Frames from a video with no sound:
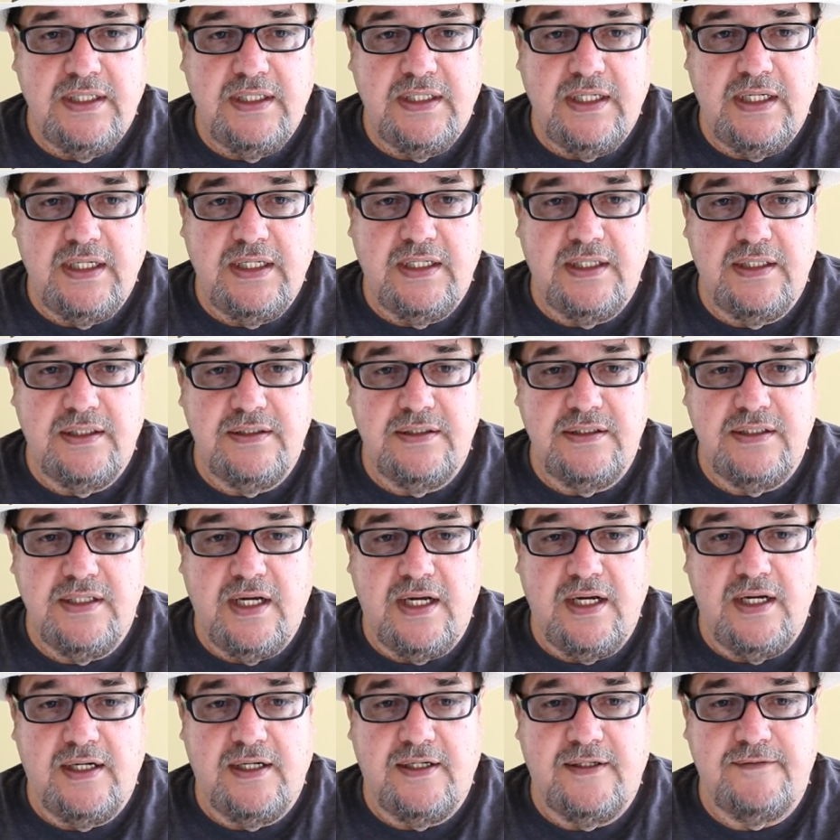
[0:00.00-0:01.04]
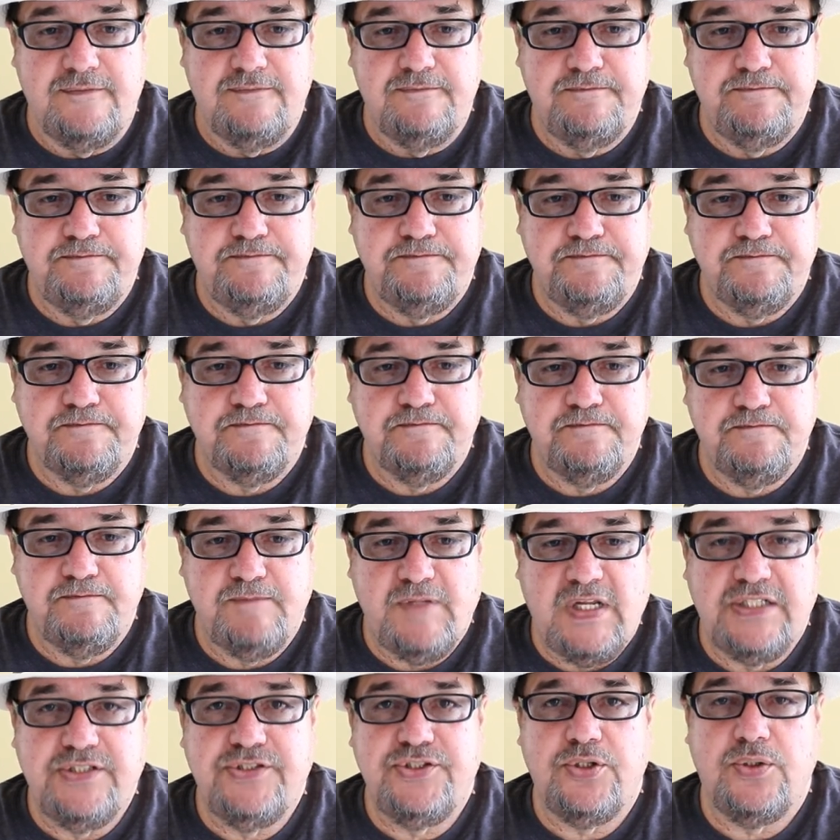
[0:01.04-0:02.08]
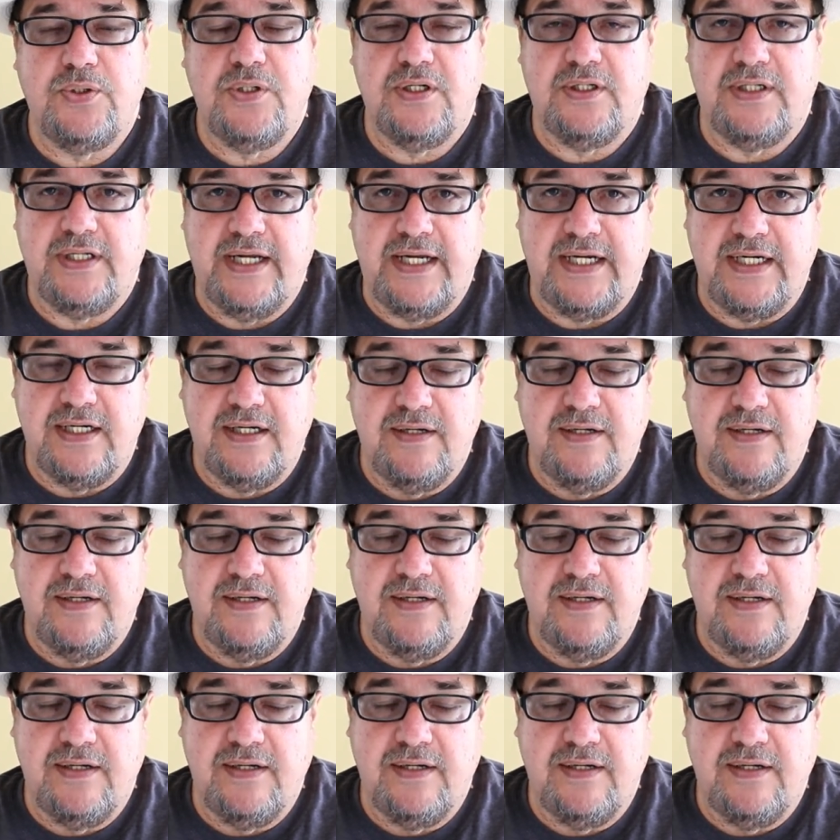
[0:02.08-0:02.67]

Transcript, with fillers: and um, Chordeleg.